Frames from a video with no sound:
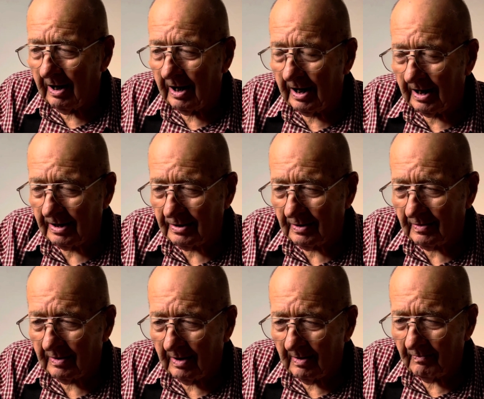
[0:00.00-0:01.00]
and the
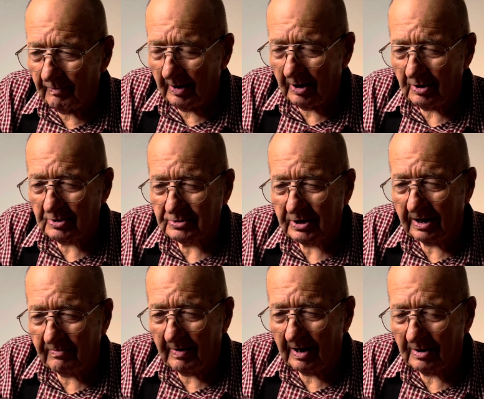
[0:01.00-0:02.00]
parents
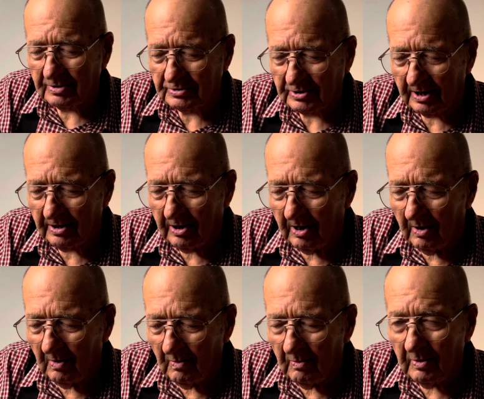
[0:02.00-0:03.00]
came out and said,
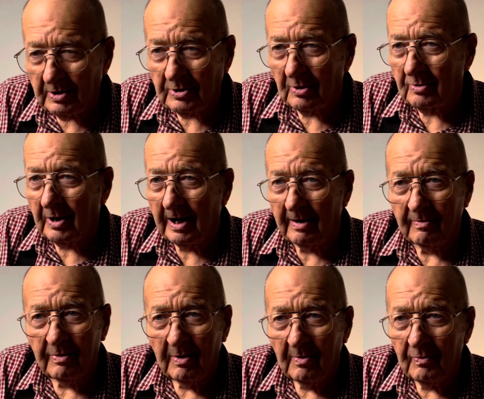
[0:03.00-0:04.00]
"We don't have
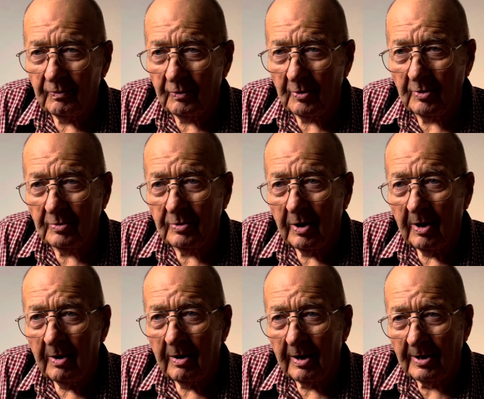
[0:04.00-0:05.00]
food,"
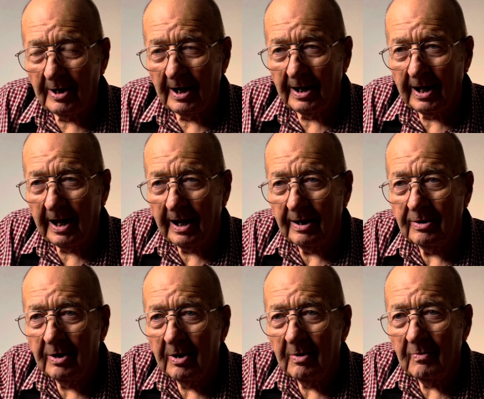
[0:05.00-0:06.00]
and I had
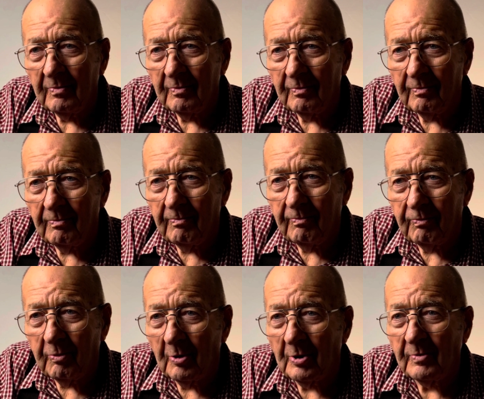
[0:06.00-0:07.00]

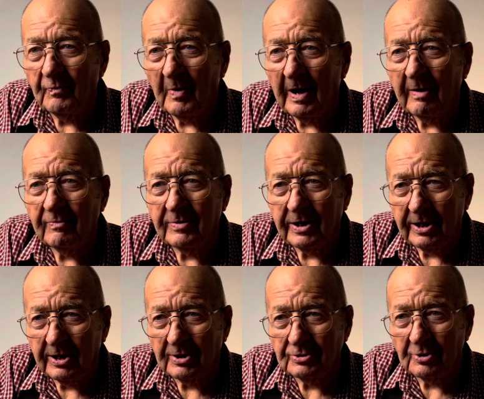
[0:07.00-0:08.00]
45
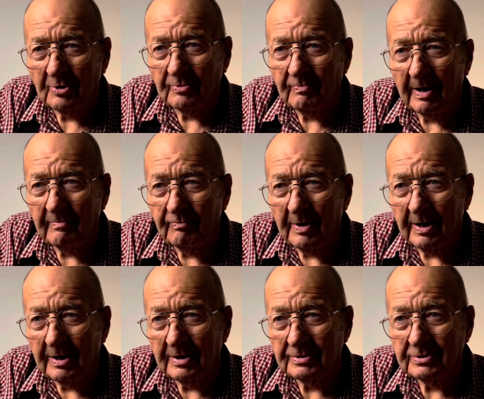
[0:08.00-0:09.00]
kids on my
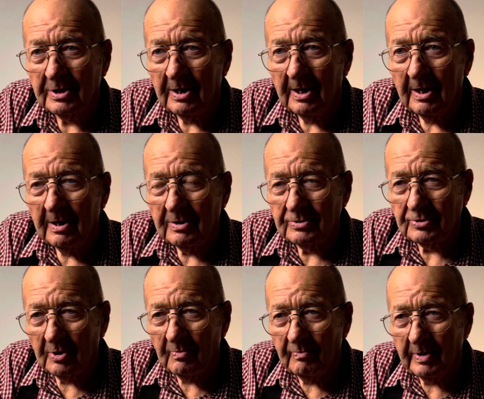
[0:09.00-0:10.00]
bus.
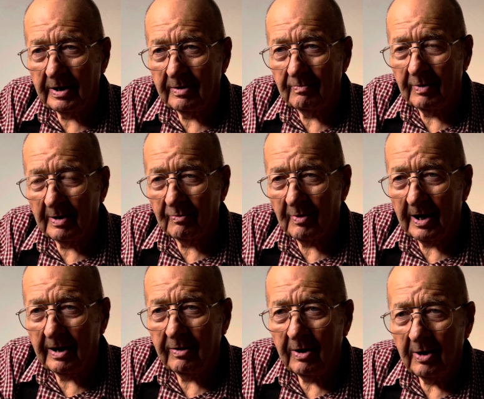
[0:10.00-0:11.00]
So me and my
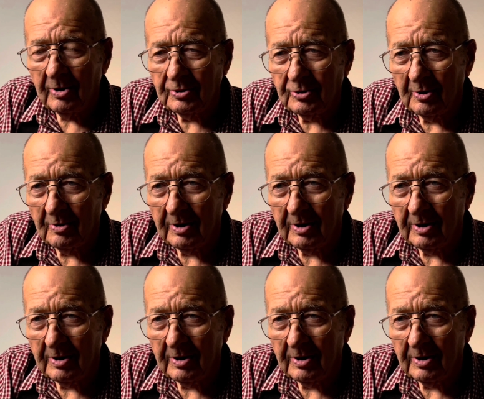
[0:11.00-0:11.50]
wife took